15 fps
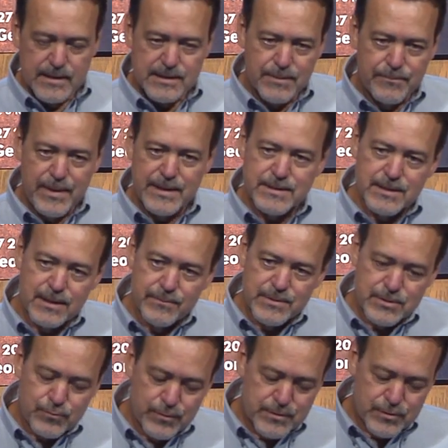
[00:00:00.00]
the pendulum
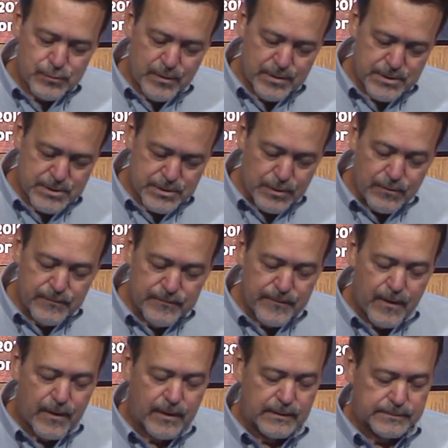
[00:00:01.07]
has swung so
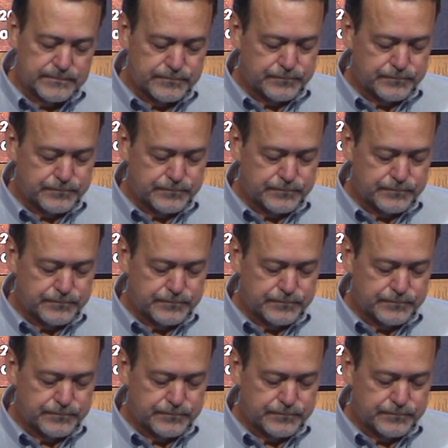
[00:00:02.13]
far